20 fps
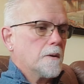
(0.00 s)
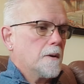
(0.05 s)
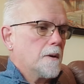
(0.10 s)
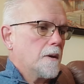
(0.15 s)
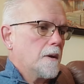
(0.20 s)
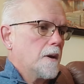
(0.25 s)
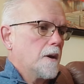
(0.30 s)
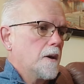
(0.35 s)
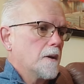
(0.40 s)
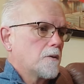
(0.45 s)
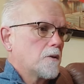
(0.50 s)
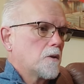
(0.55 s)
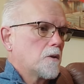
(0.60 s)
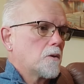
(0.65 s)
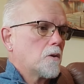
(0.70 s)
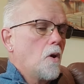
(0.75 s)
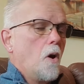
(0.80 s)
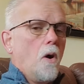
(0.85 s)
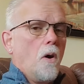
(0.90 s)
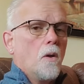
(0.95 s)
It's
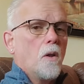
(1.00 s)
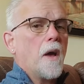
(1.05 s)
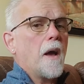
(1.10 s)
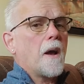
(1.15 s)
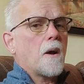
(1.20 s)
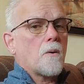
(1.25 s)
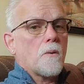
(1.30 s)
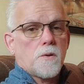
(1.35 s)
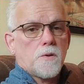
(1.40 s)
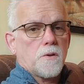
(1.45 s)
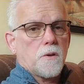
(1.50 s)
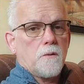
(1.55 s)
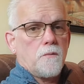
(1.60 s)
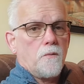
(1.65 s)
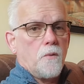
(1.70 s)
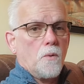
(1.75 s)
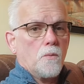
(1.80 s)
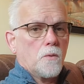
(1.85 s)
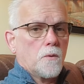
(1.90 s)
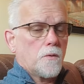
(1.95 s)
called heresy,
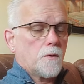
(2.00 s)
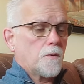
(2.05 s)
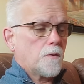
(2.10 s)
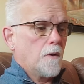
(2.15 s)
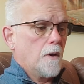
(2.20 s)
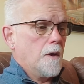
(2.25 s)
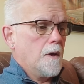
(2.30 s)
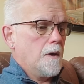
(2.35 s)
folks.